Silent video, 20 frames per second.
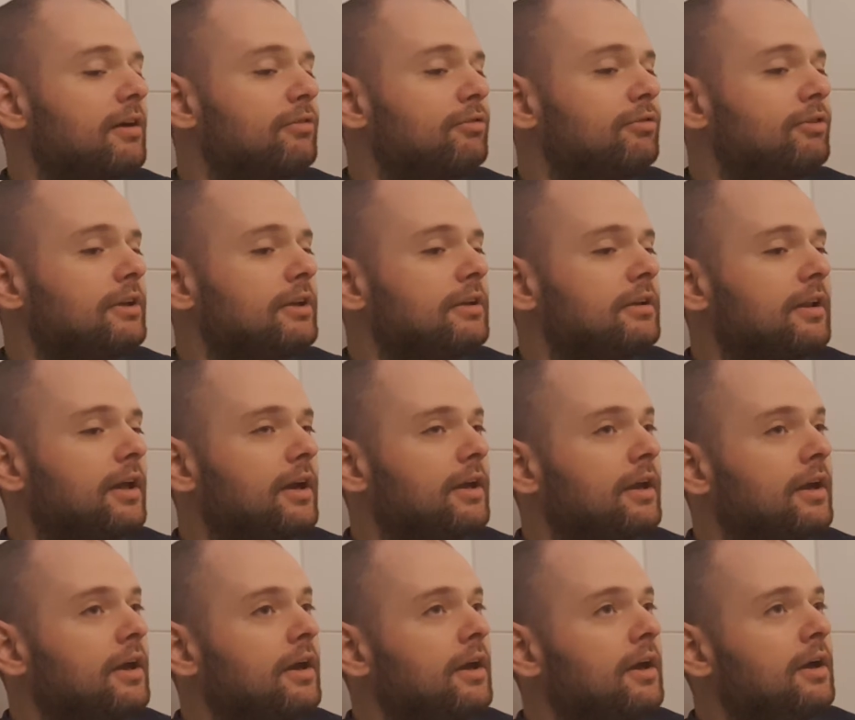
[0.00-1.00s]
I feel
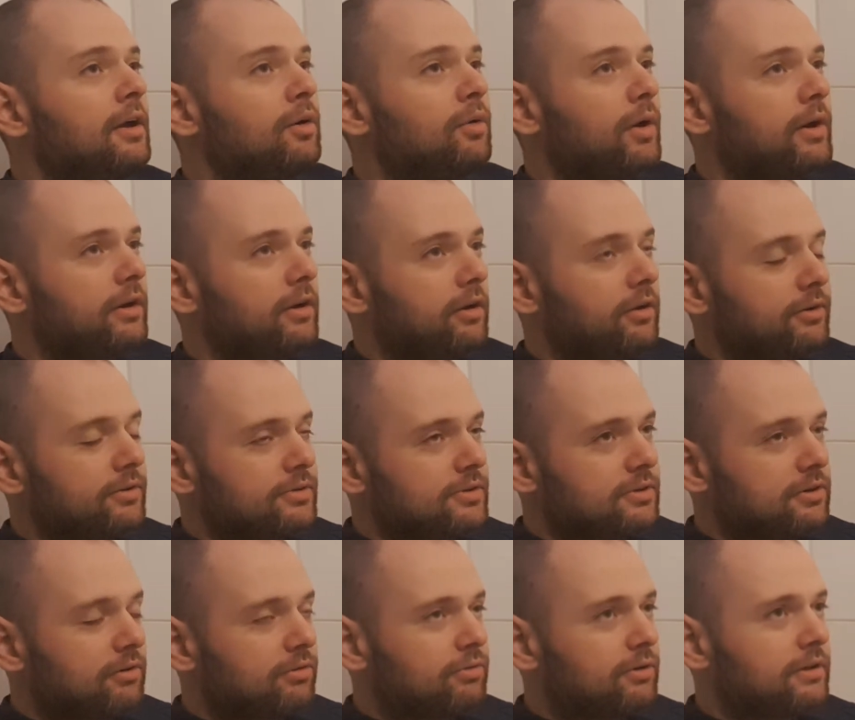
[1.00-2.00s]
like quite a lot of
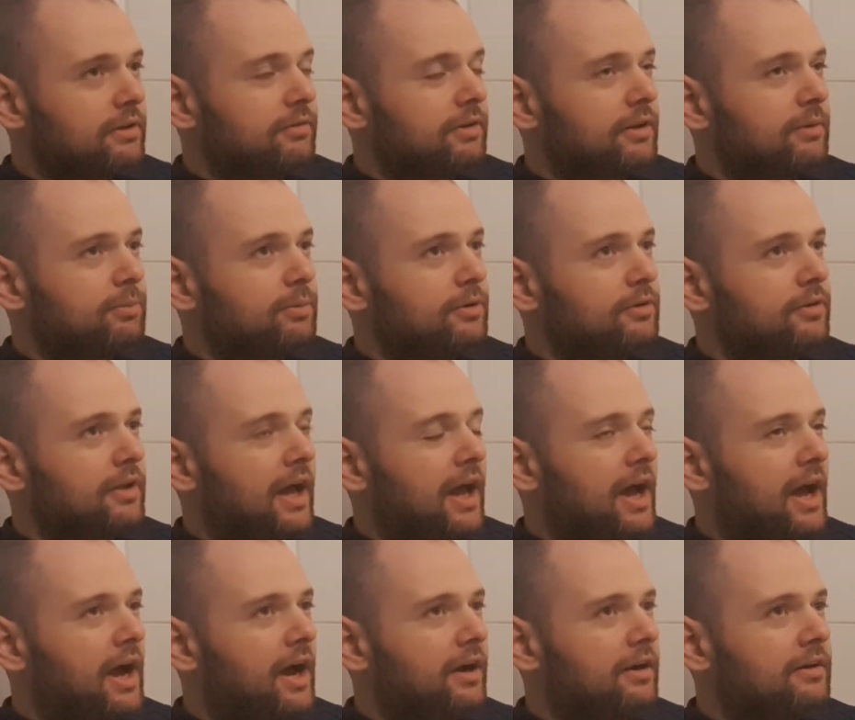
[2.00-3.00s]
software developers
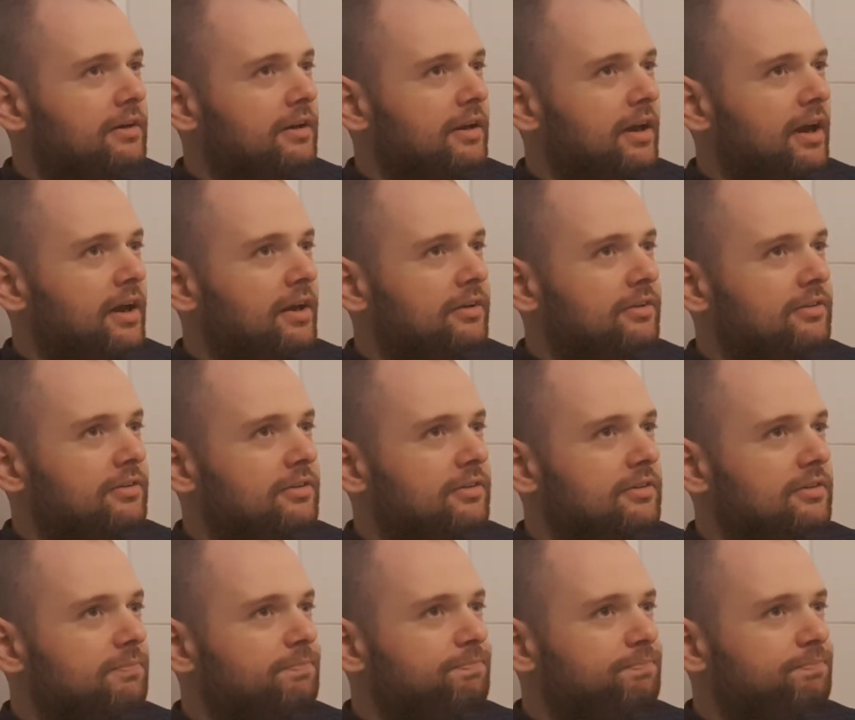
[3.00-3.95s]
act as